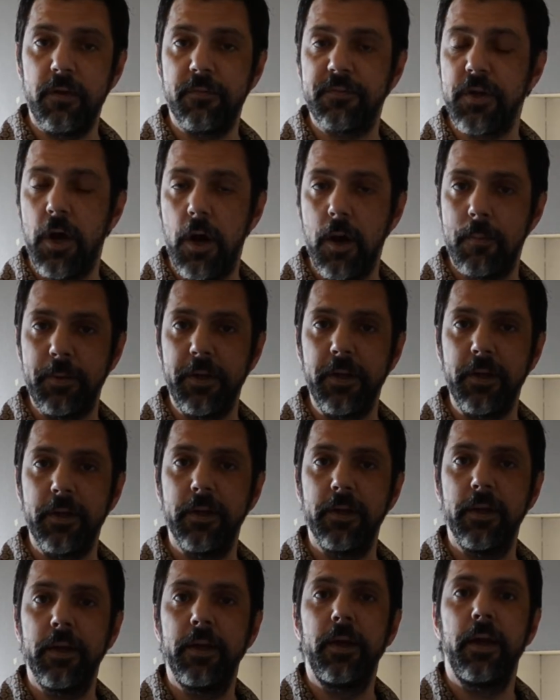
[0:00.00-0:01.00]
topic,
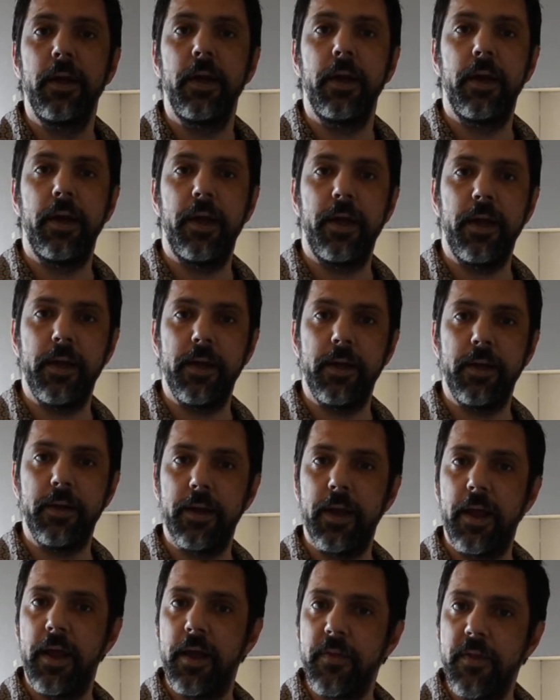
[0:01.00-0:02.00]

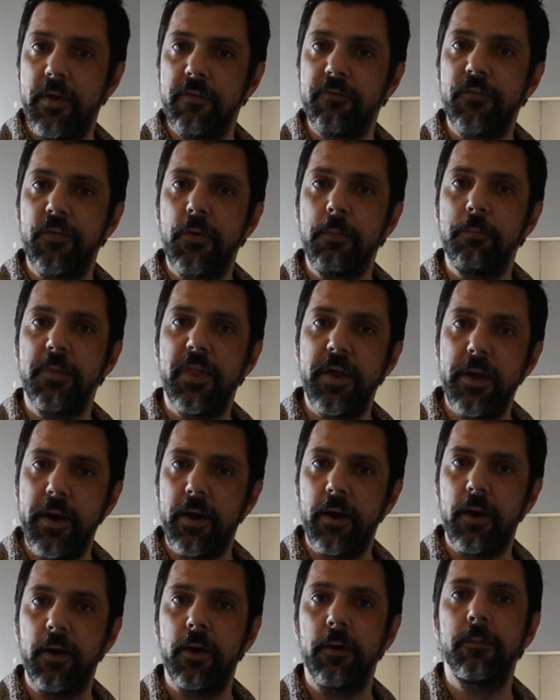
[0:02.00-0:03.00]
and then from
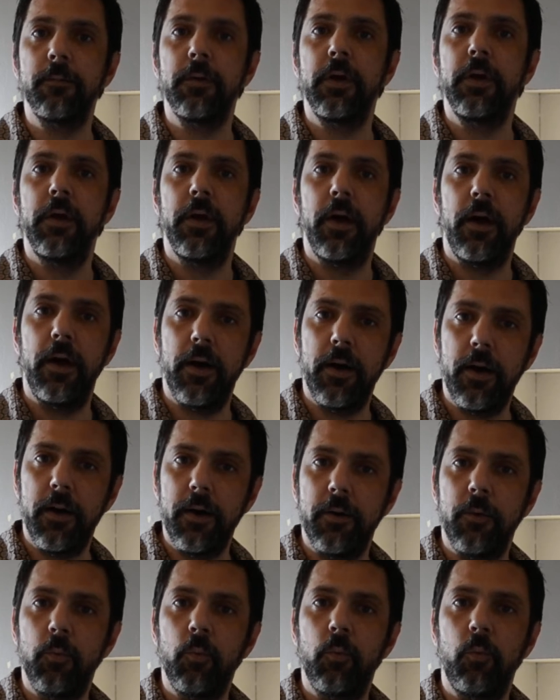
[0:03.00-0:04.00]
there
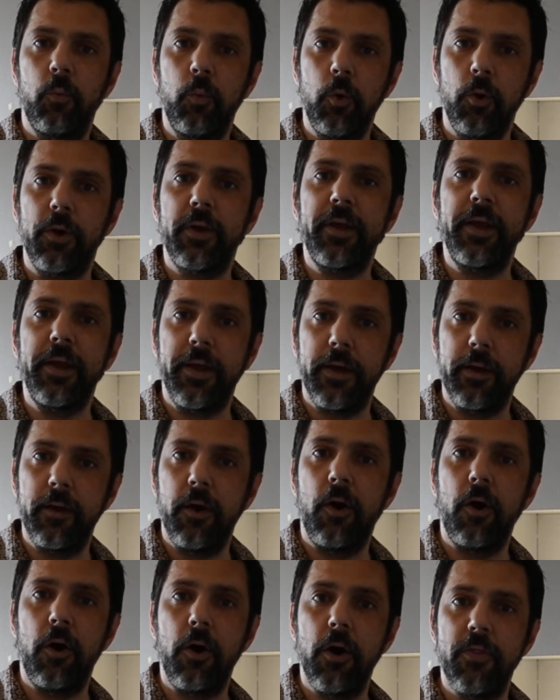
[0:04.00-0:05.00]
working
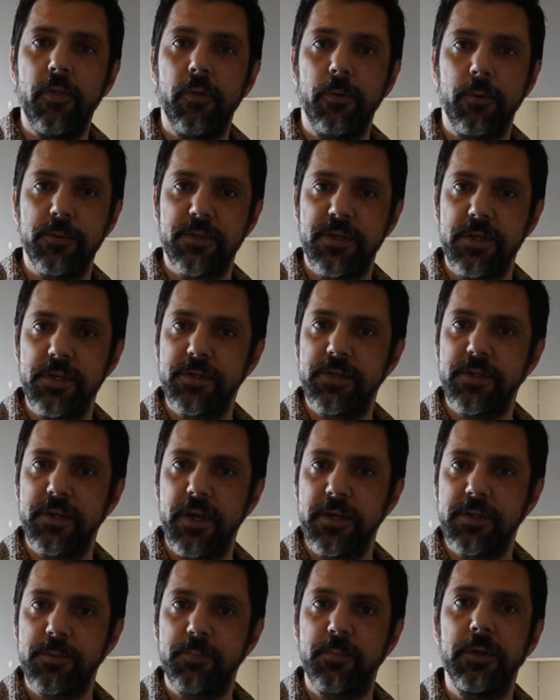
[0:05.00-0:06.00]
on those
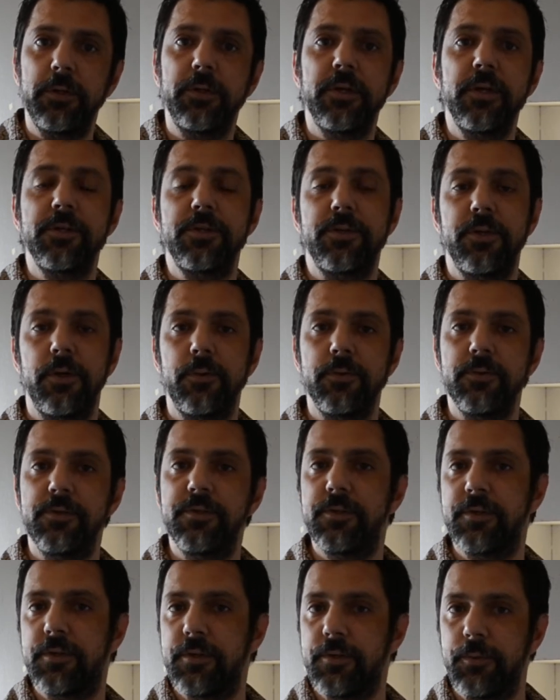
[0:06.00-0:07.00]
as building
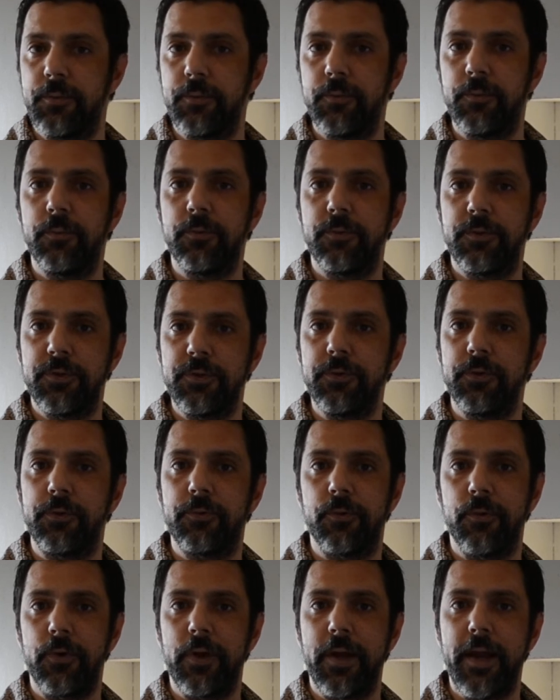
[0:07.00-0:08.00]
stones to
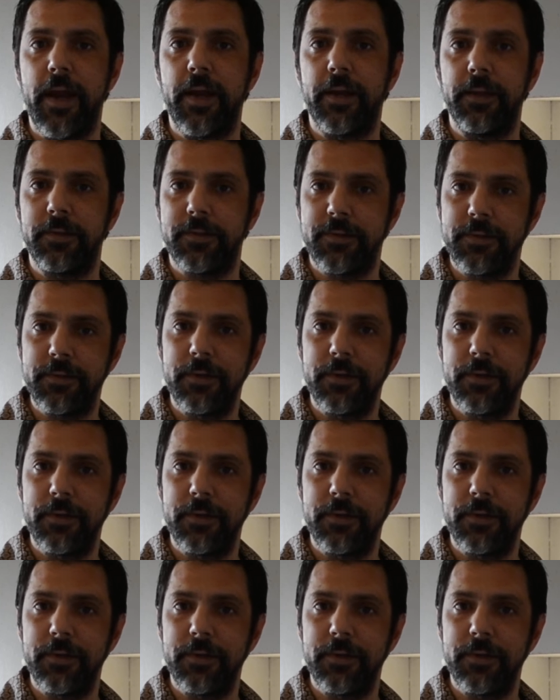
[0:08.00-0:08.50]
create